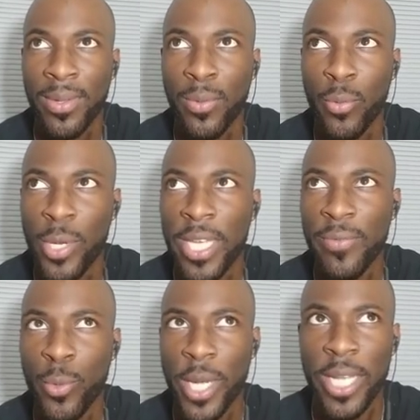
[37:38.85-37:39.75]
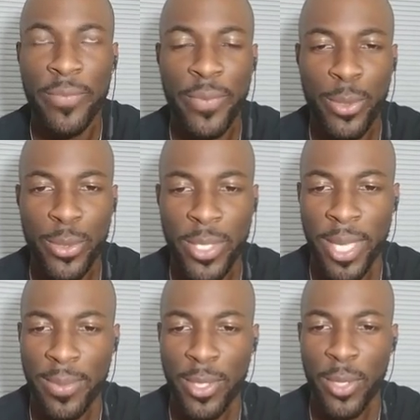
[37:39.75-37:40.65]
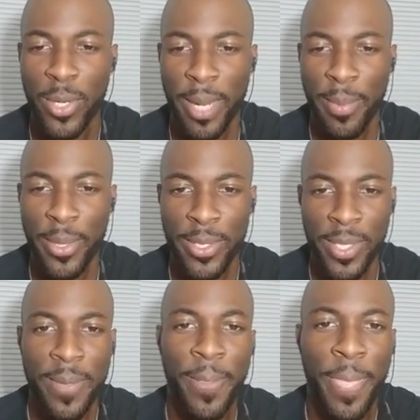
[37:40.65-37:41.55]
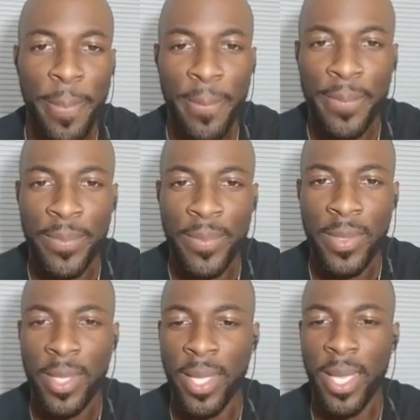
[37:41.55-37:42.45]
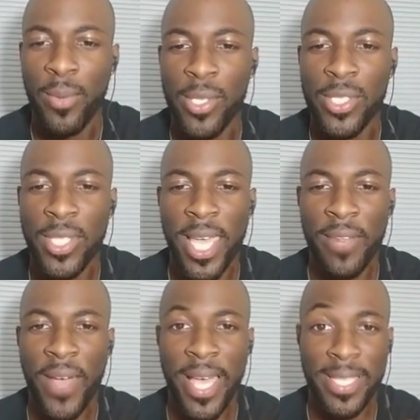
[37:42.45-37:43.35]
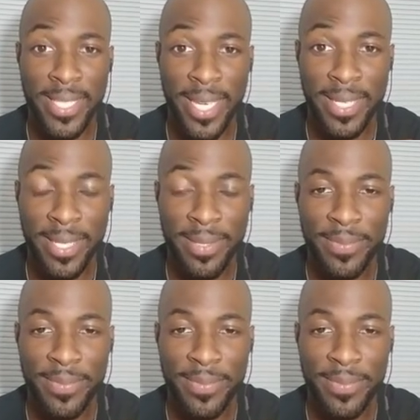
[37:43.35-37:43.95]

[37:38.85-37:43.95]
Weave, weed, and food stamps. Lord have mercy. I wouldn't say it if I ain't seen it.